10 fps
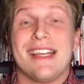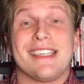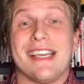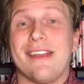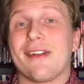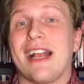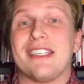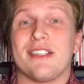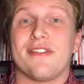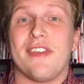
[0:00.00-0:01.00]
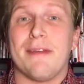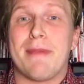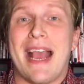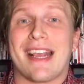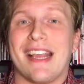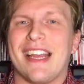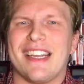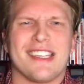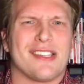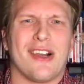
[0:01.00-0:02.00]
seeing your guys' feedback and
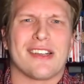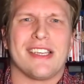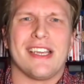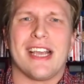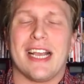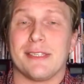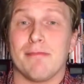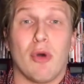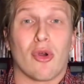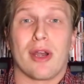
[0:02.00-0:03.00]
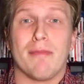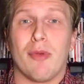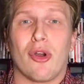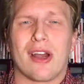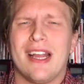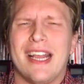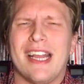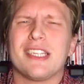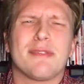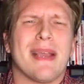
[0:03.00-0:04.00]
getting to talk to you guys more and more,
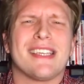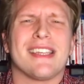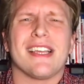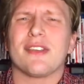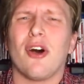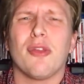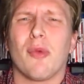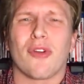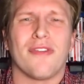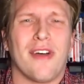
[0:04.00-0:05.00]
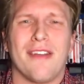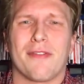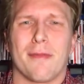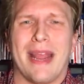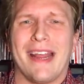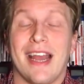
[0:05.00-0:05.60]
it just makes things all the more fun for me.